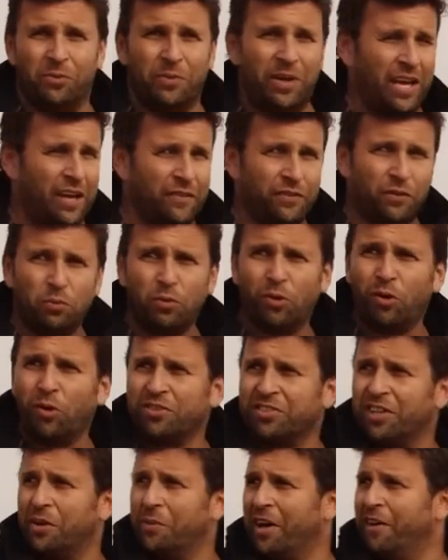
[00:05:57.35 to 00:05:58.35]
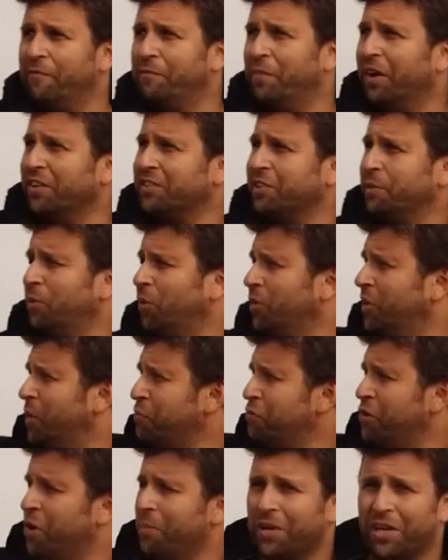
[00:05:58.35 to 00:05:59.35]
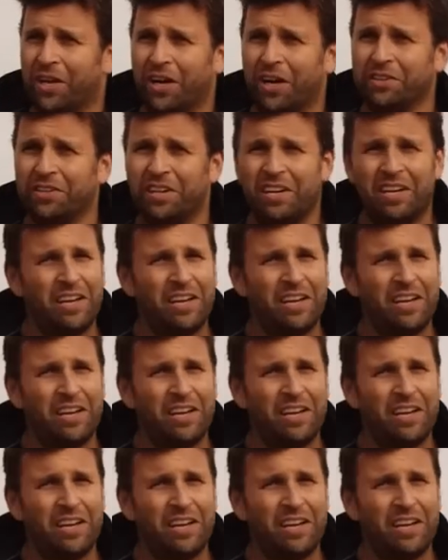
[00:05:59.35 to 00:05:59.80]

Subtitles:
We have the water, we have basketball and the promenade.